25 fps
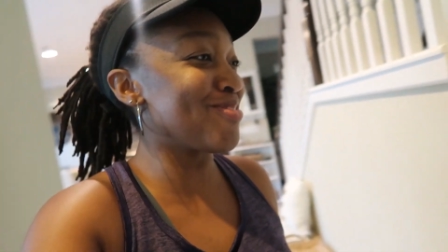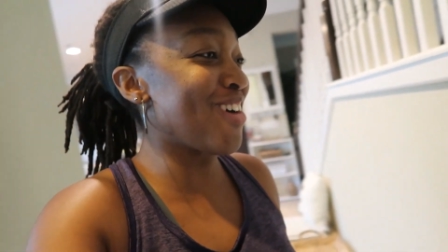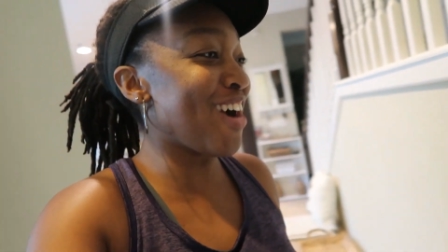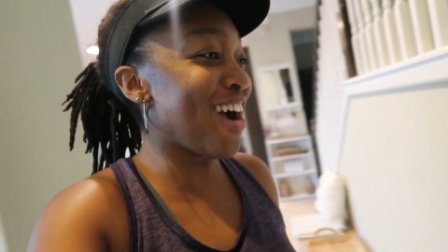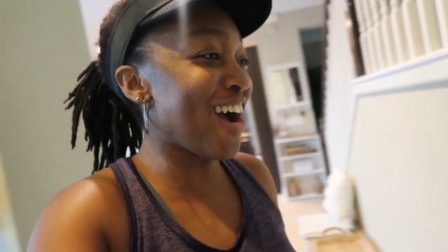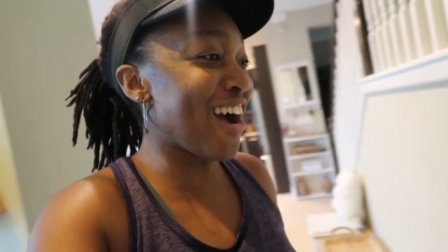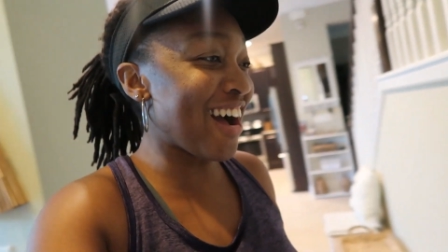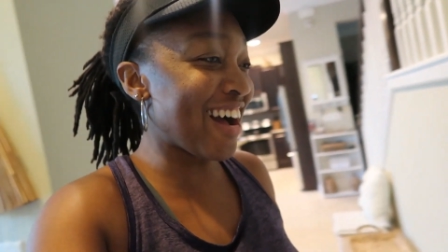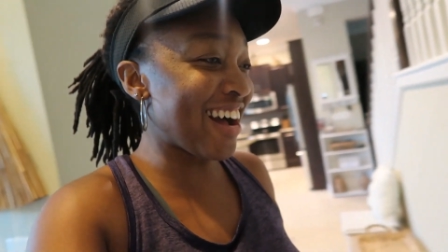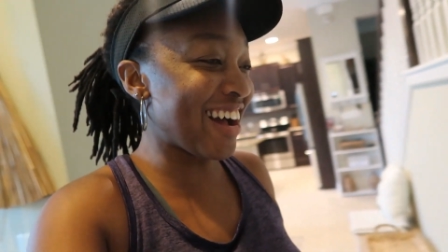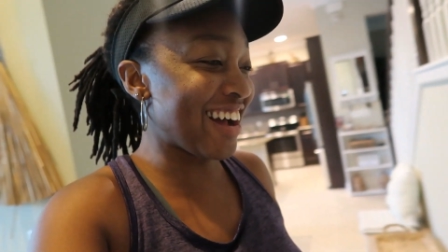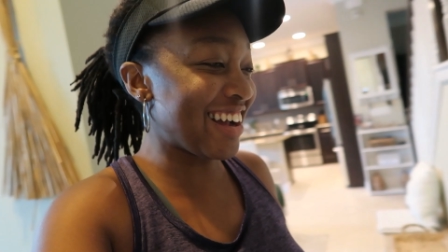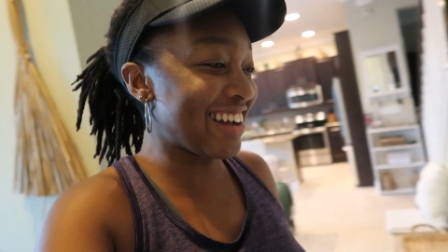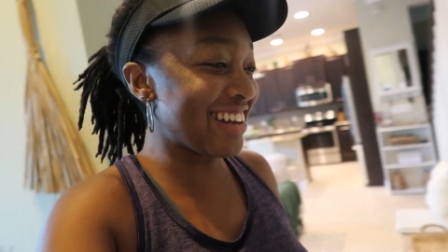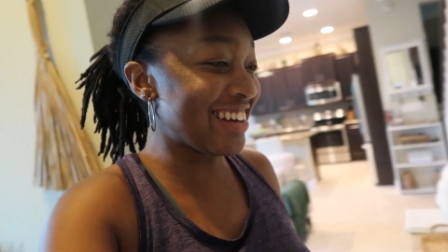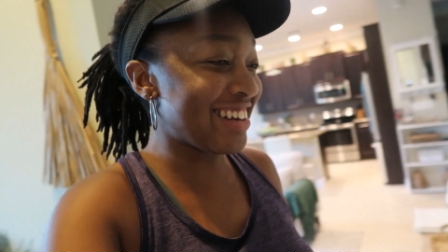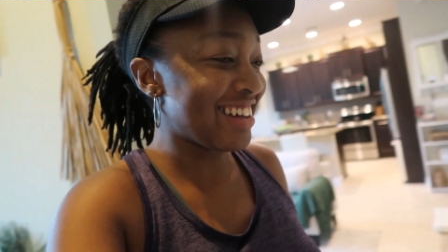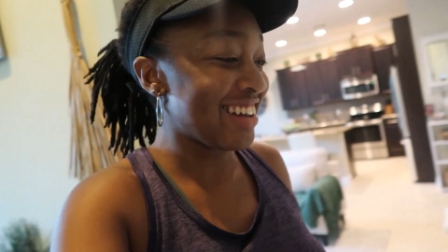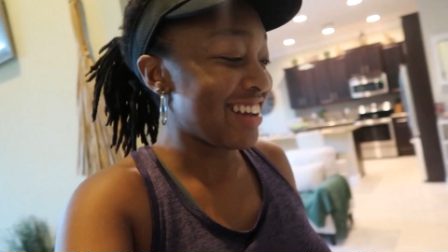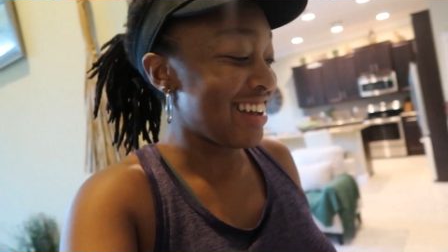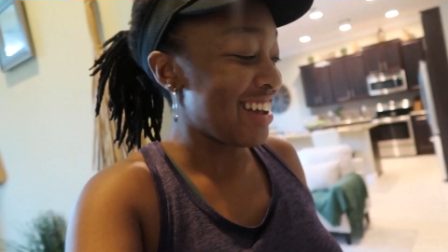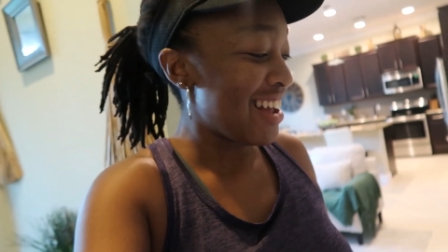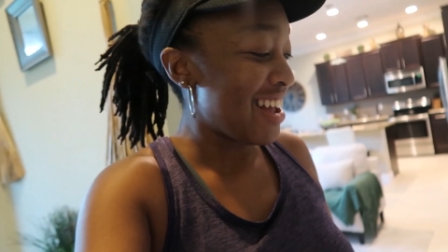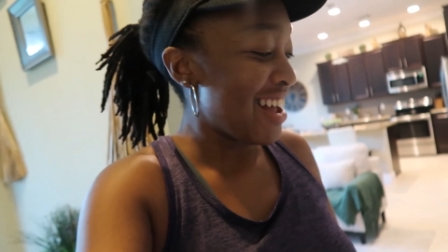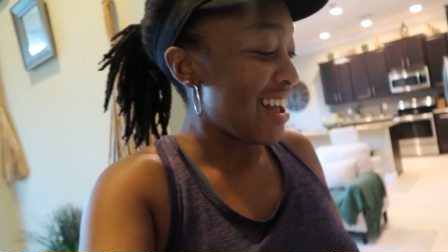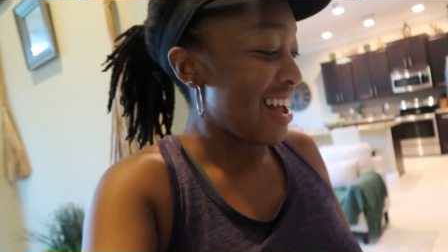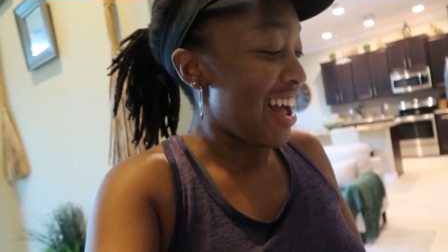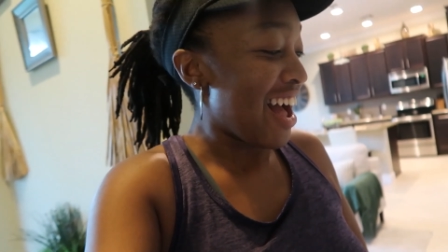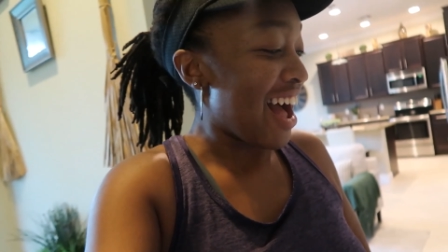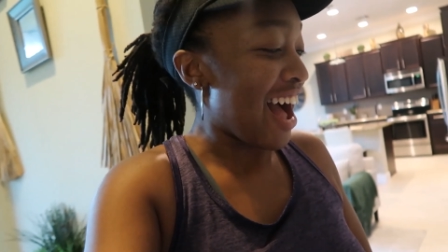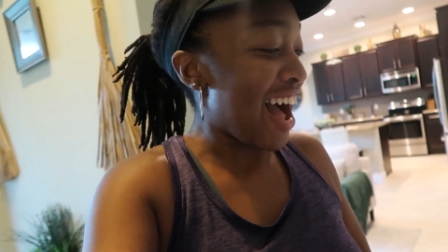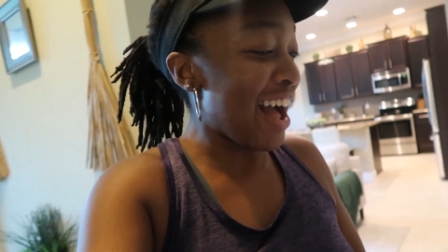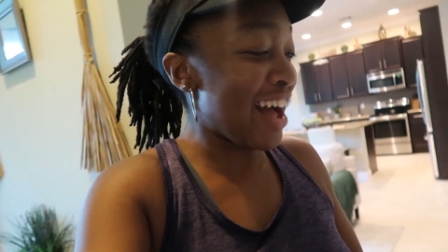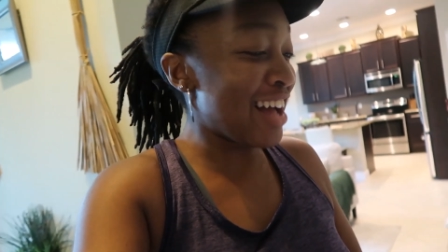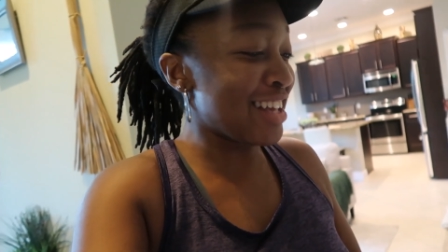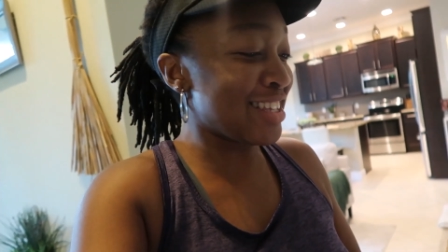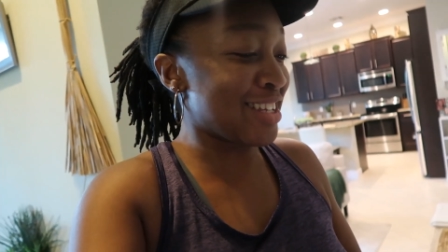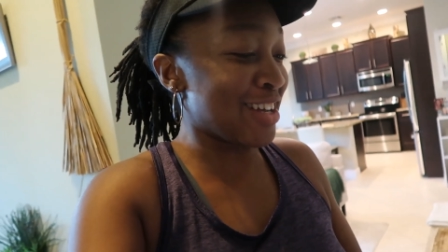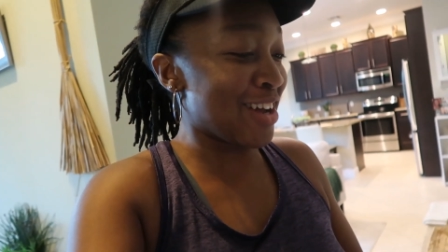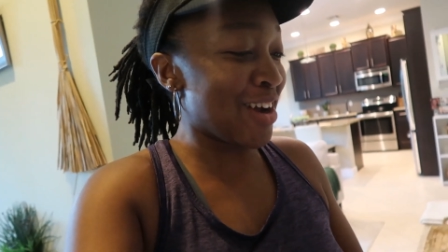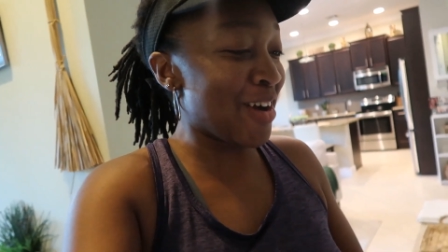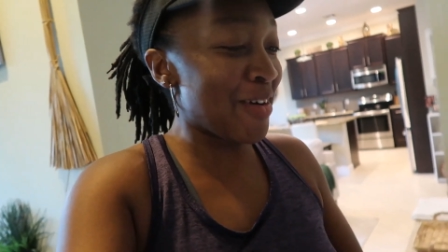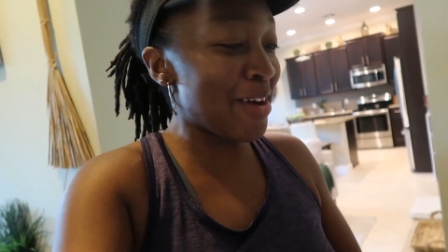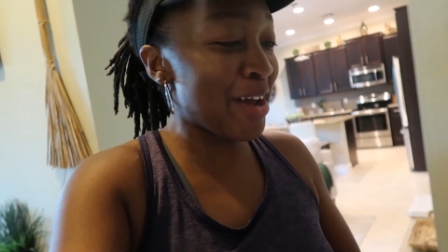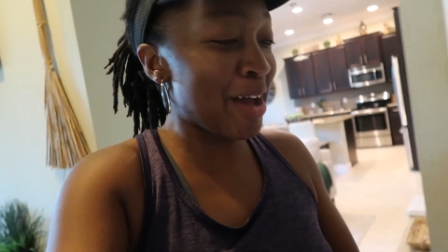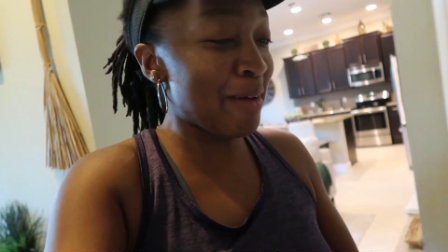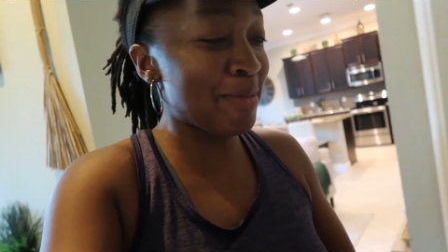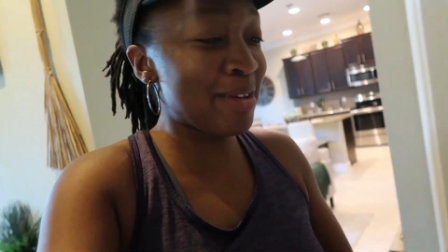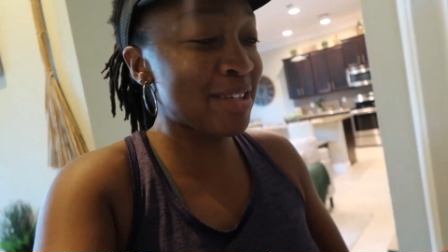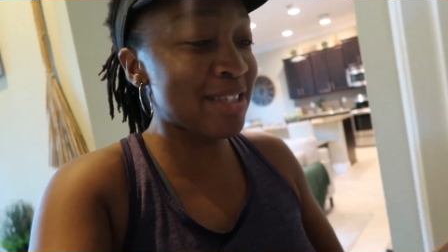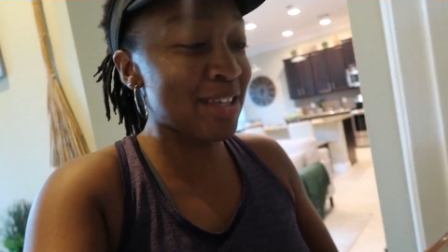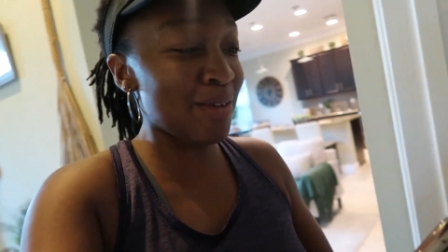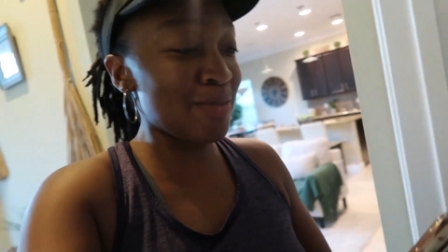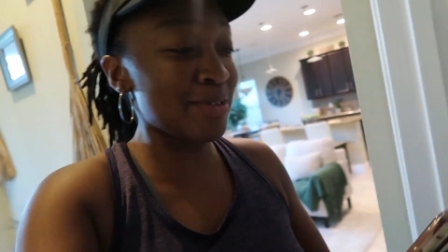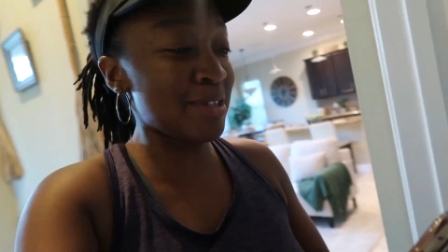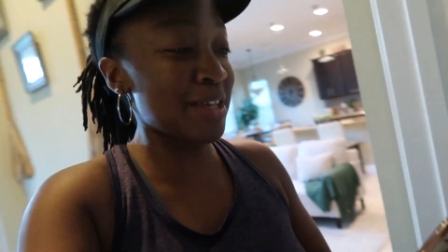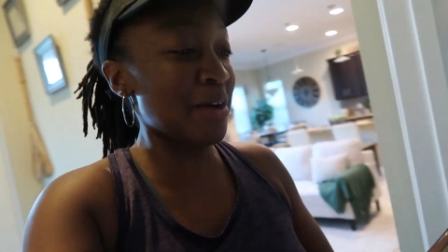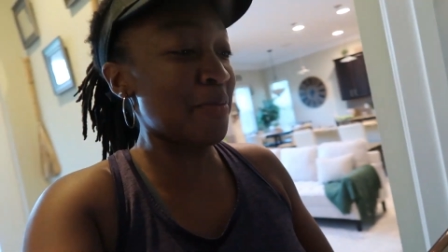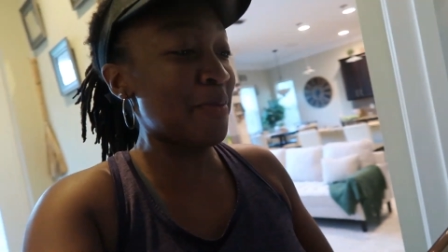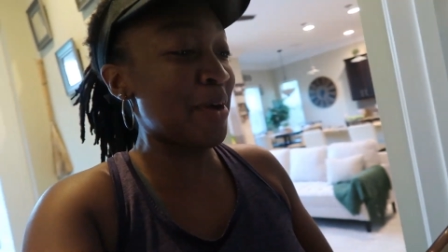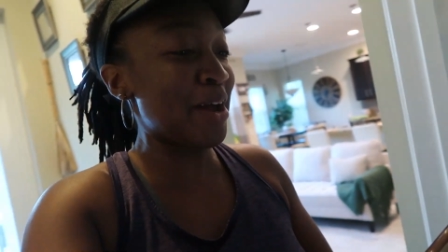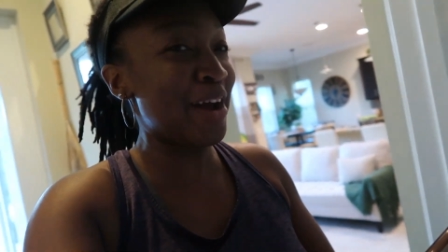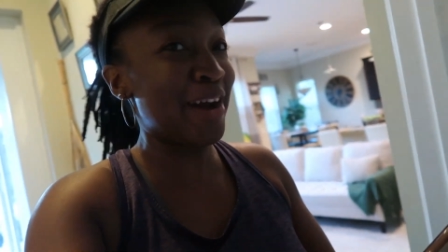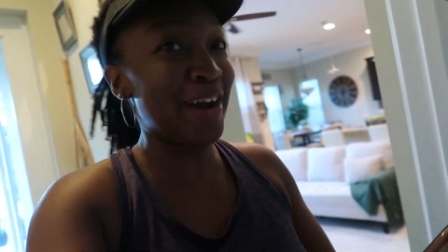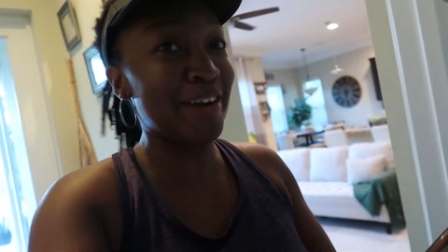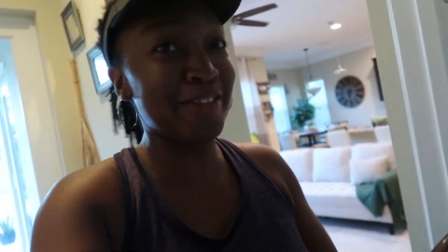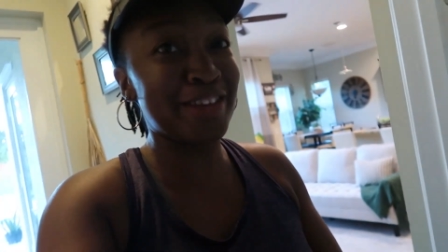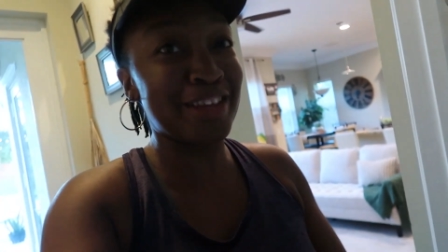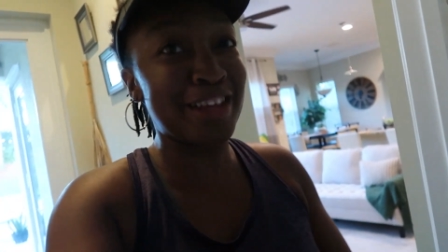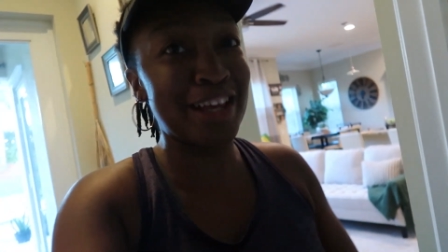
ride. I had to hurry up because I was like, wait, are,